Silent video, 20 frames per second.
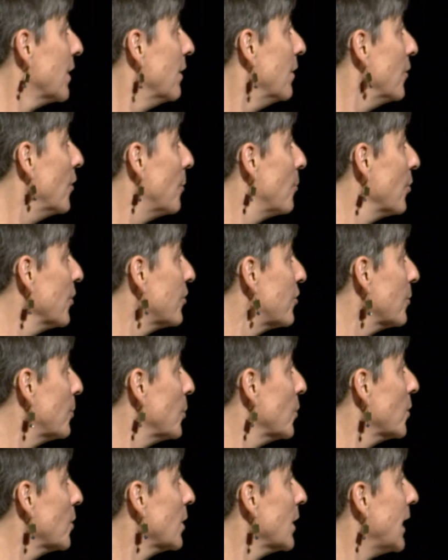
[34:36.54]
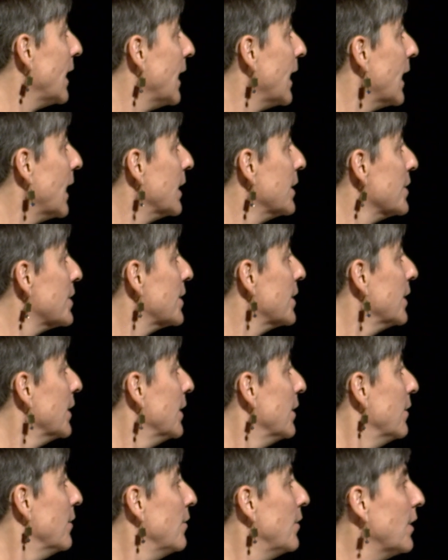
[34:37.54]
the principal and
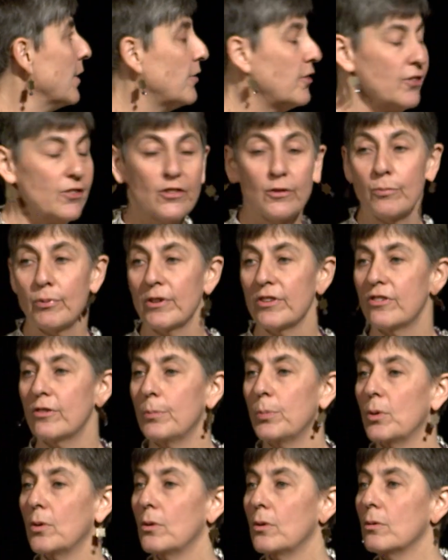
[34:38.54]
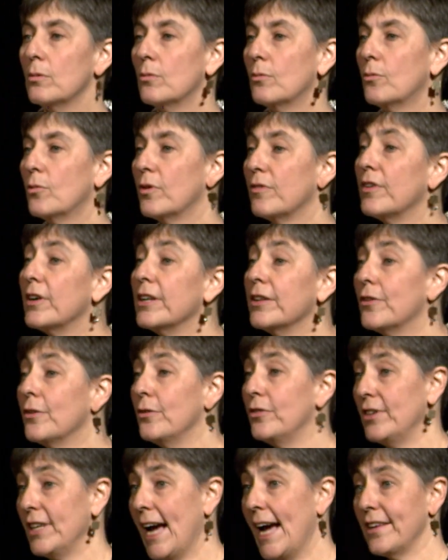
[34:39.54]
the assistant principal were very
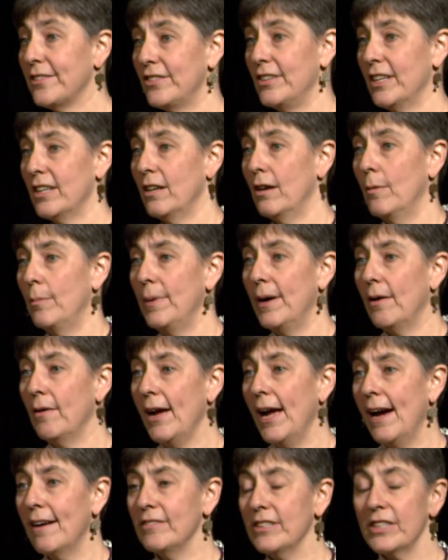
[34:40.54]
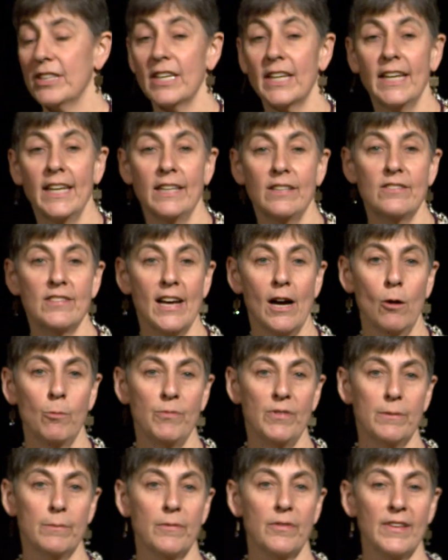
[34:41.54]
enthusiastic about having the kids help
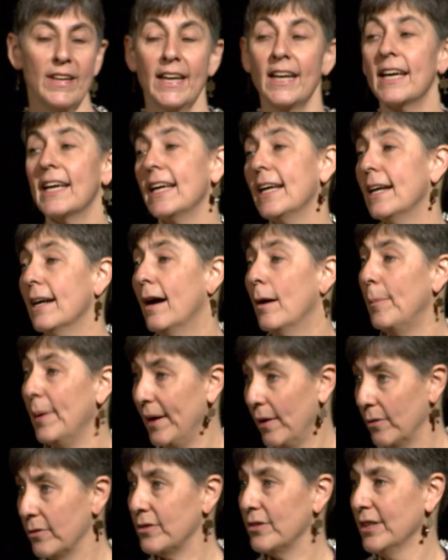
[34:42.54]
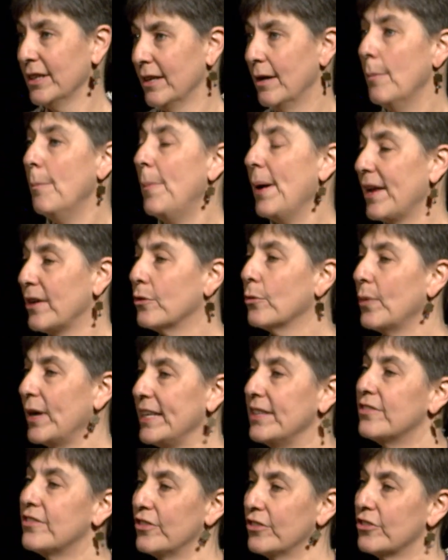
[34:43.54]
them think about better
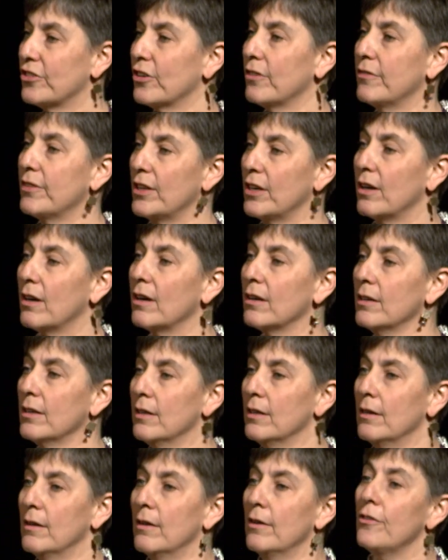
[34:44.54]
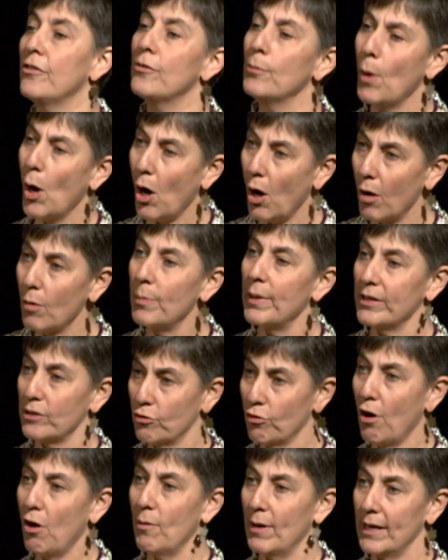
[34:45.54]
ways to serve their small but
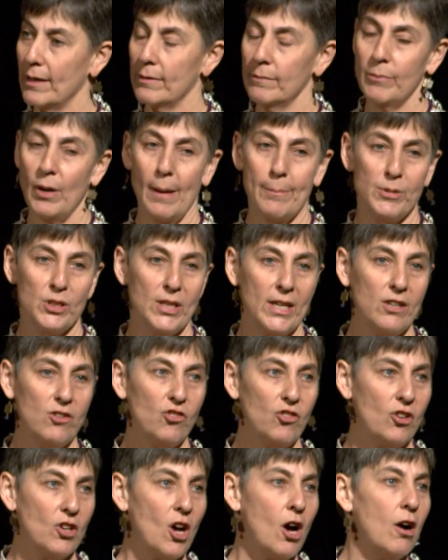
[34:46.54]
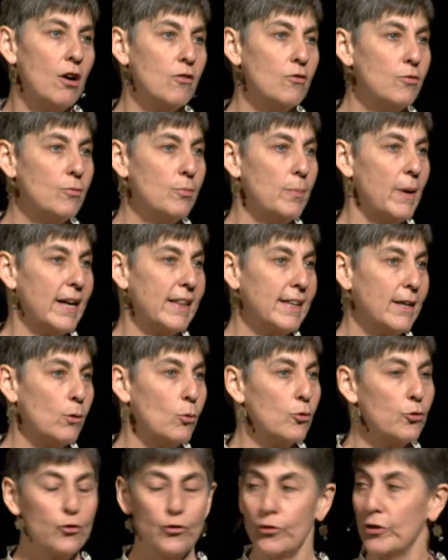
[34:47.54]
growing population of bilingual
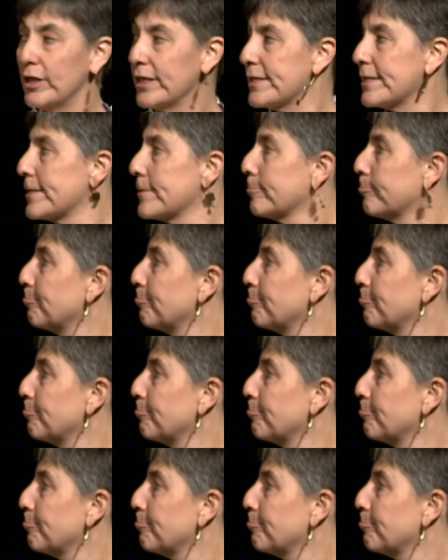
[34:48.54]
students.